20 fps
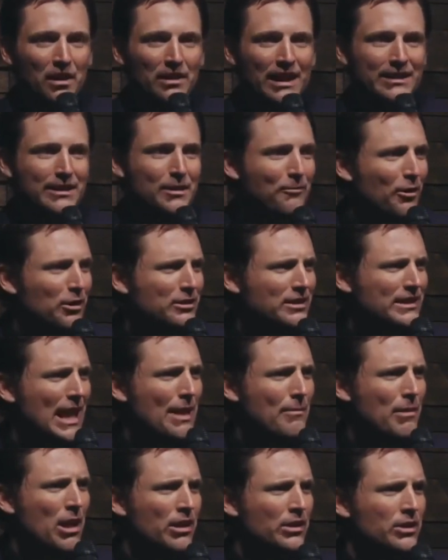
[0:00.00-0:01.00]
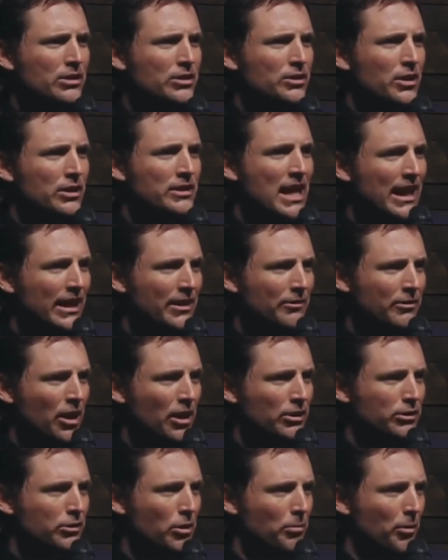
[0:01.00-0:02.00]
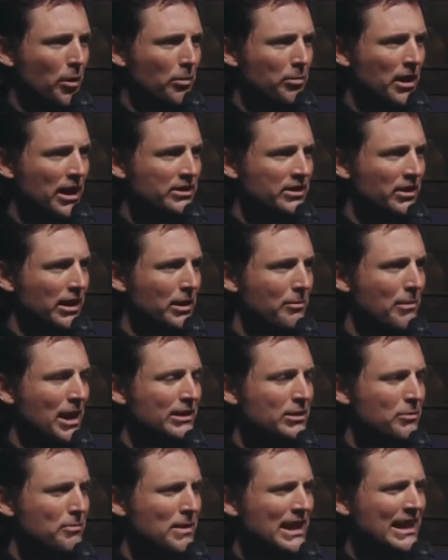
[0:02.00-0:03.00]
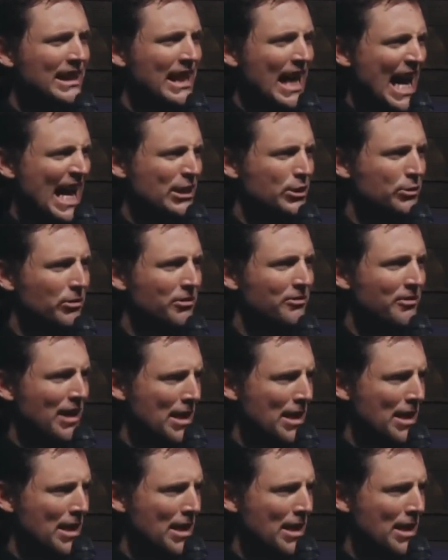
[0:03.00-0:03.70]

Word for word: that's the first time I understood negative cultural appropriation. Like, imagine being an actual